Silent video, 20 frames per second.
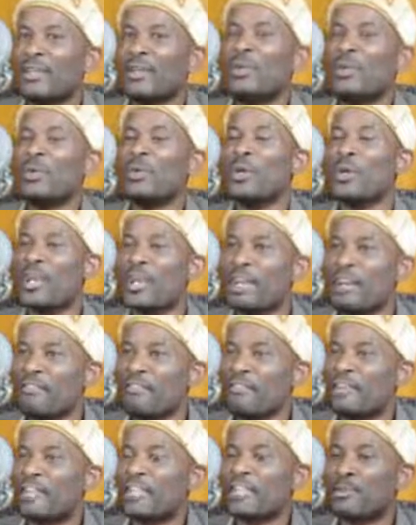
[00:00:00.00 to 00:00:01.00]

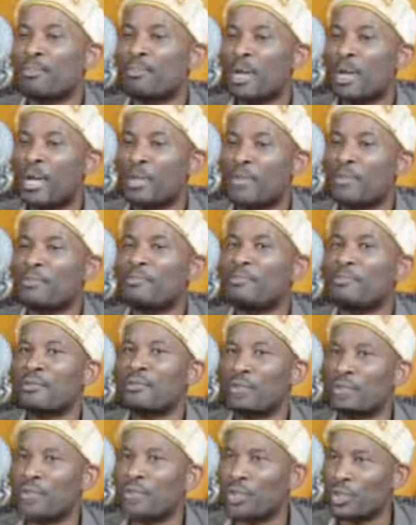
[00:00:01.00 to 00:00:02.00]
Whoever is part of
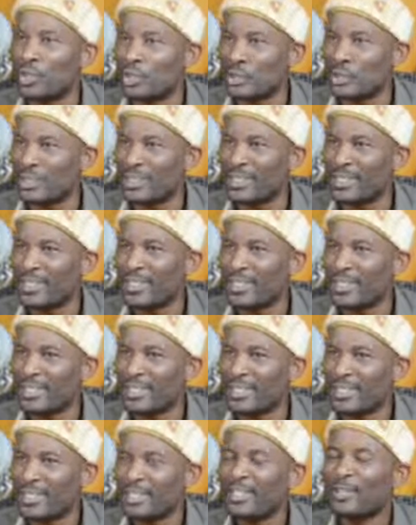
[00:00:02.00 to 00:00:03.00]
good news
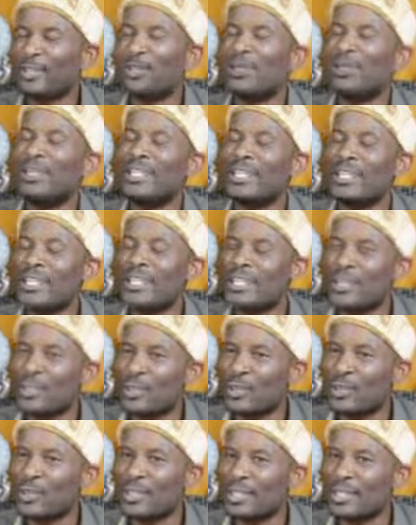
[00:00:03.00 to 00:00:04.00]
will listen
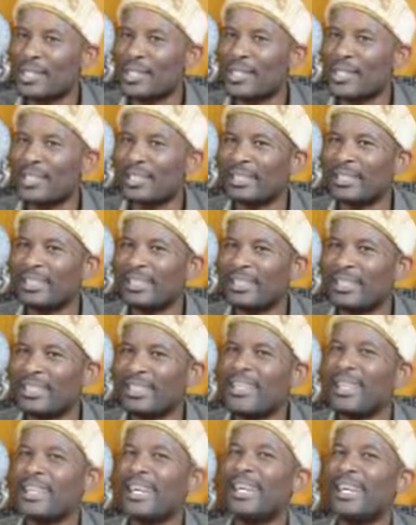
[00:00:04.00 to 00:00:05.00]
to this thing
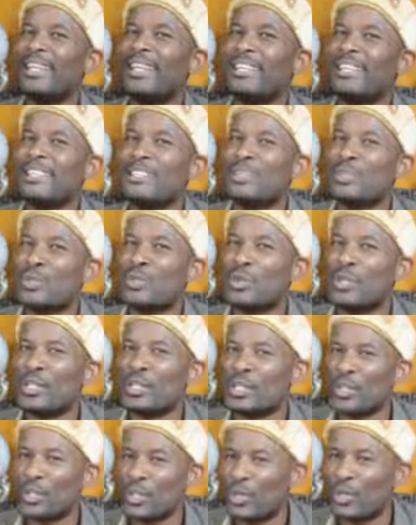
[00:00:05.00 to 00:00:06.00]
and do
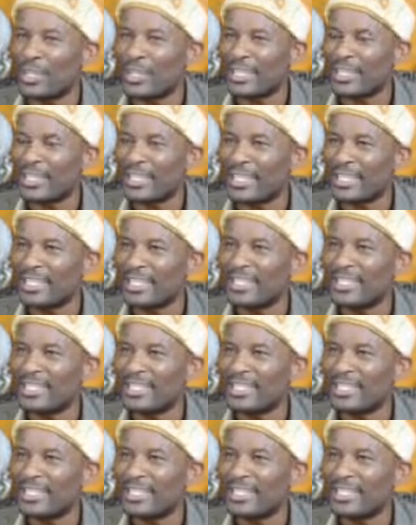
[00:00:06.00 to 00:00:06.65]
his own study